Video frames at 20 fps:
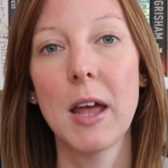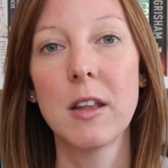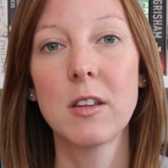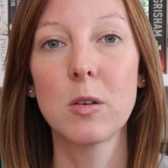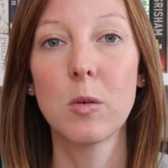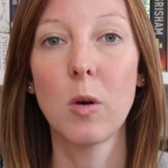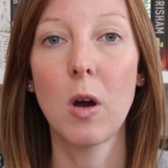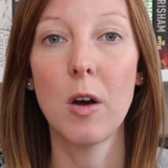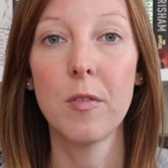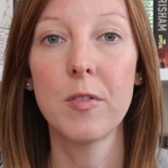
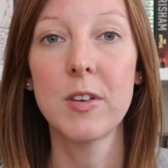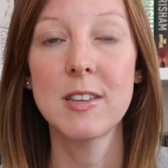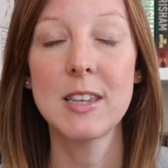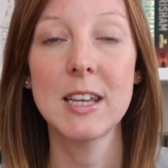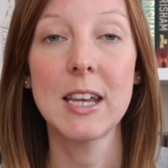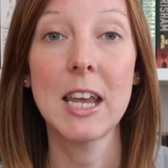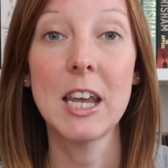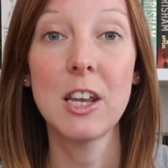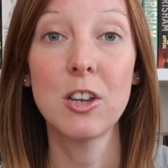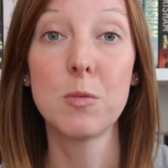and so
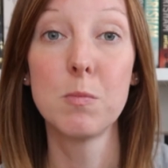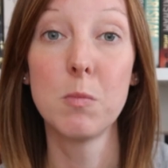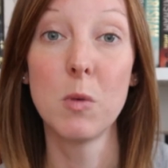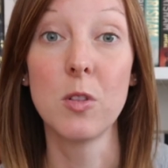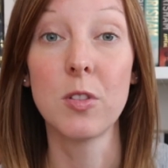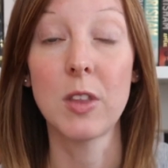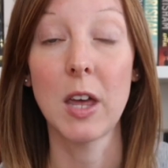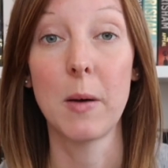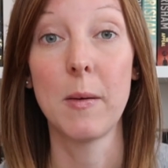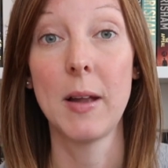obviously each
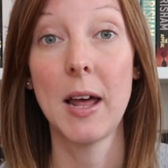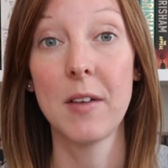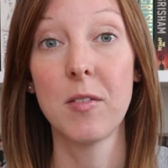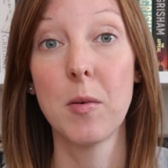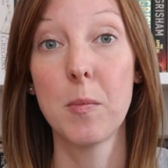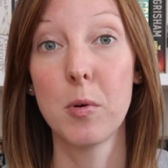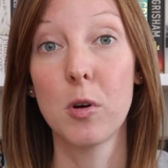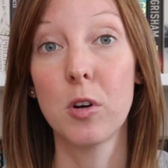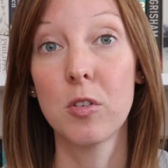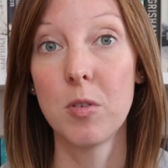month I'll
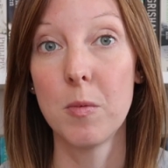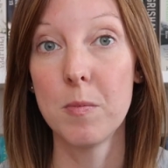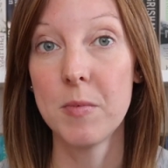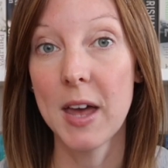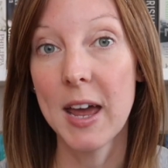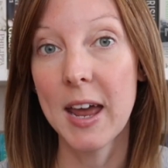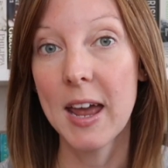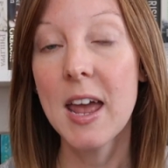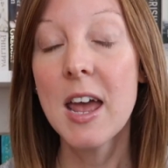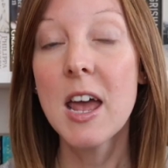have a book from
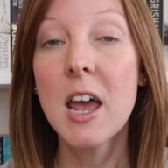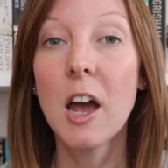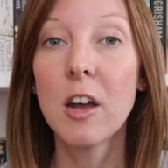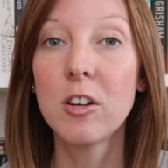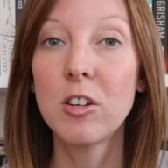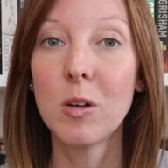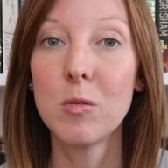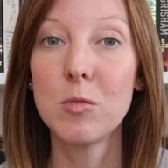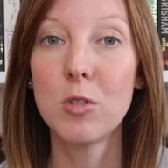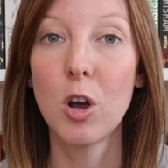there
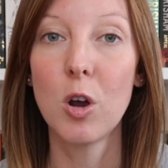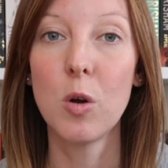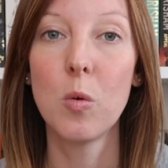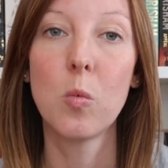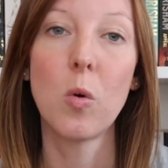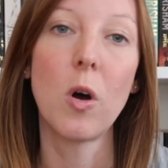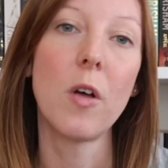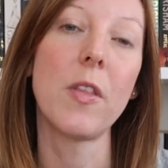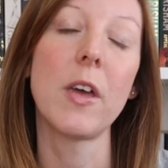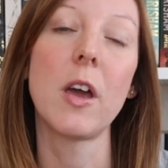I don't know
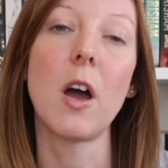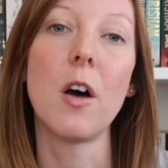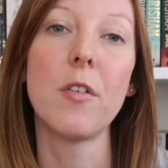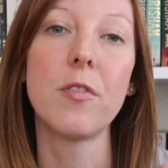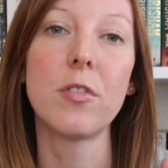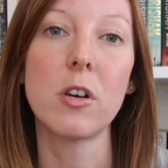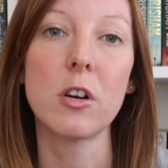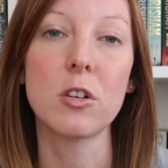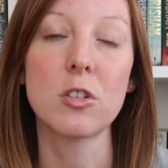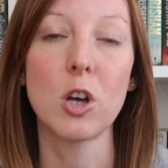what they
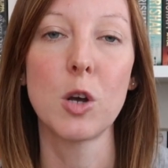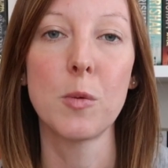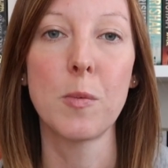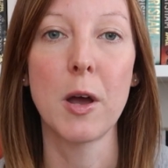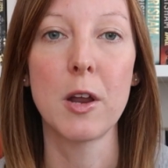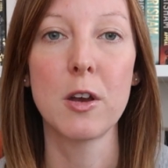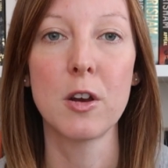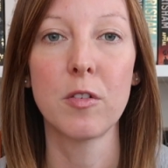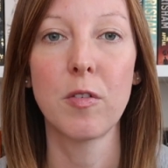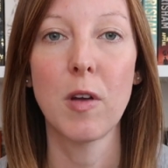are for
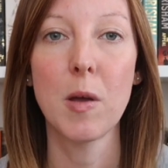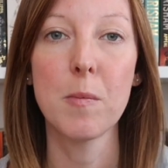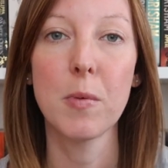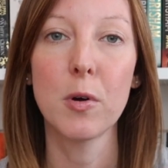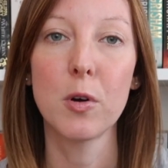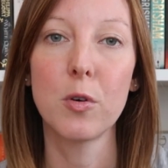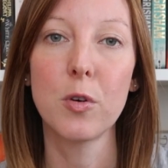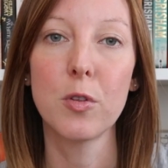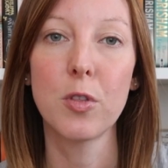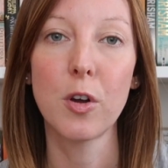October and
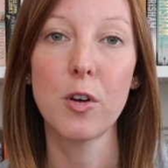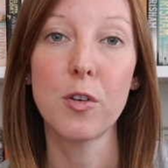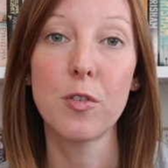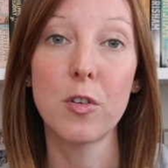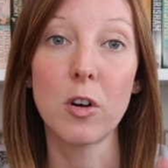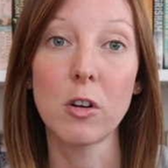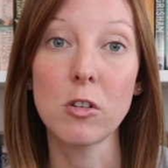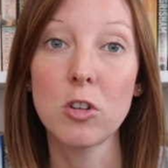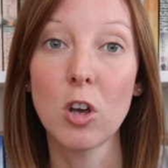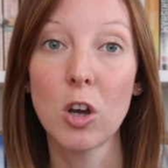November although
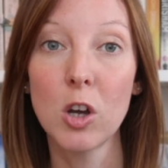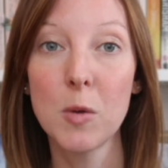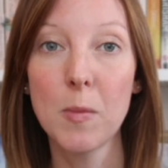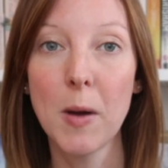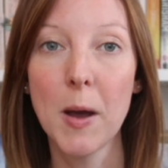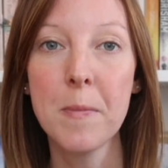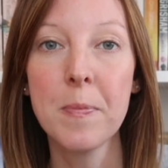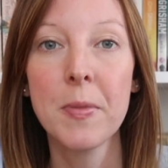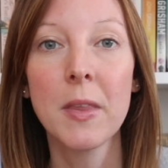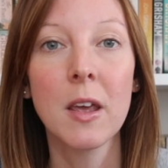for
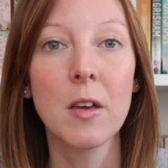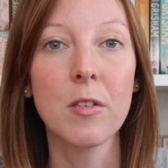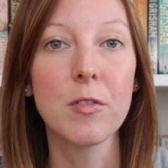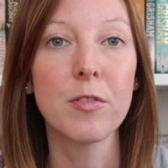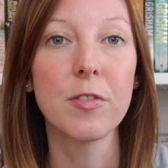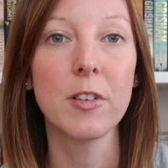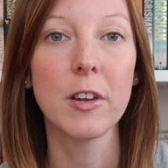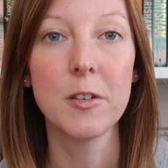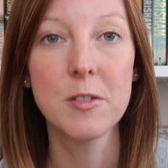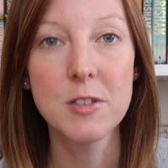October
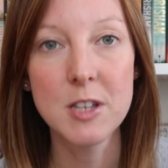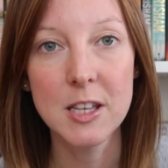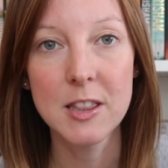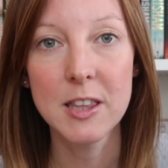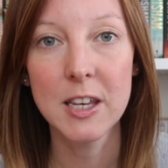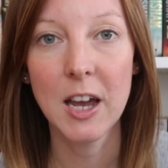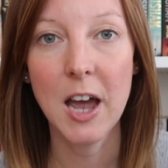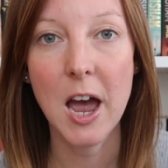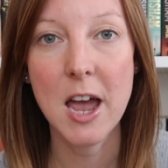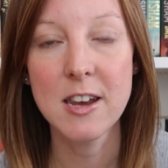I'm
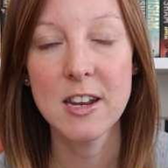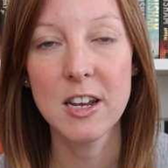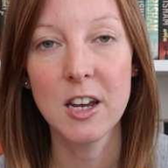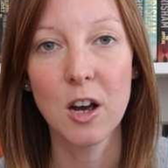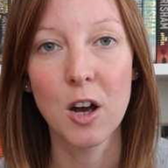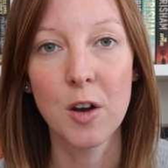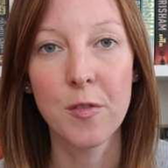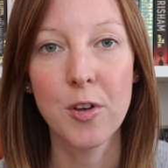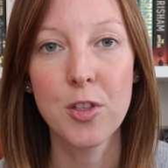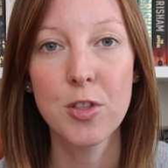floating the
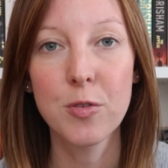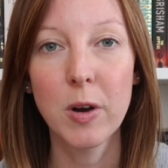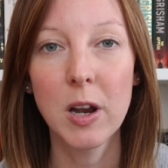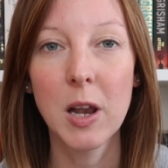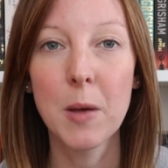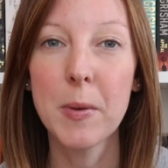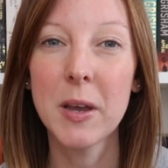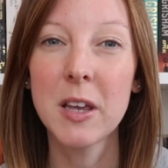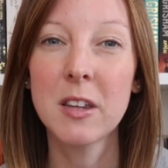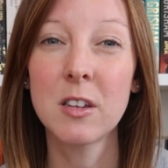idea of a
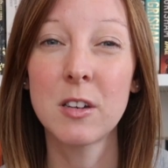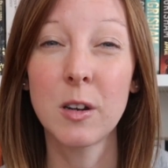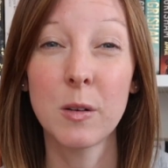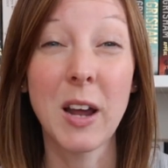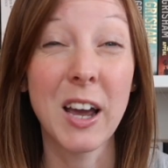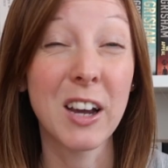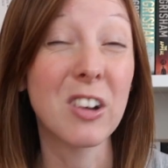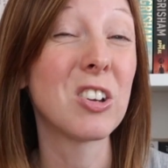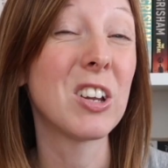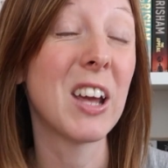thriller because I
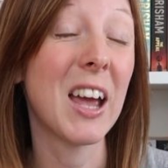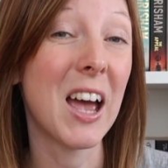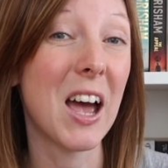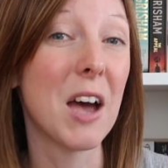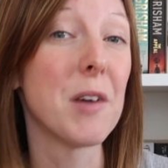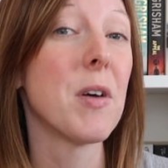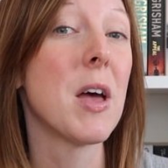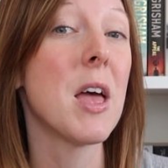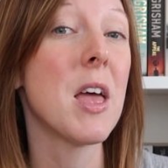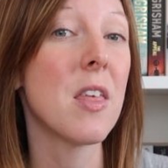don't actually
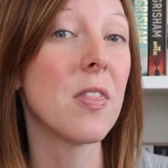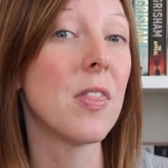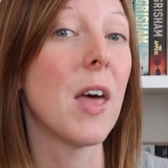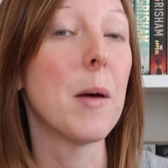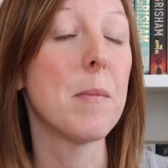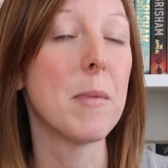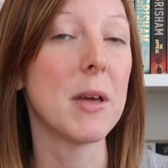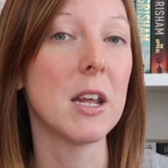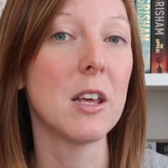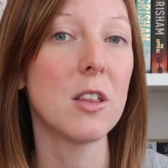have
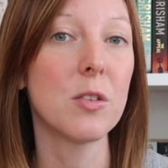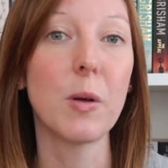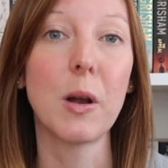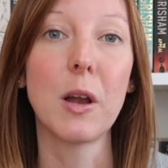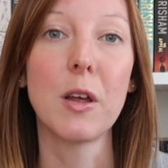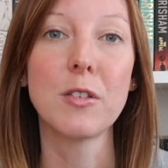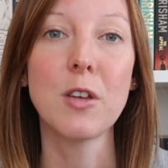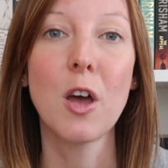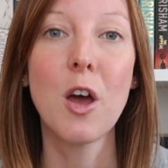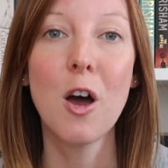that many
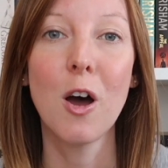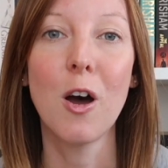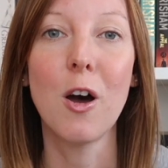thrillers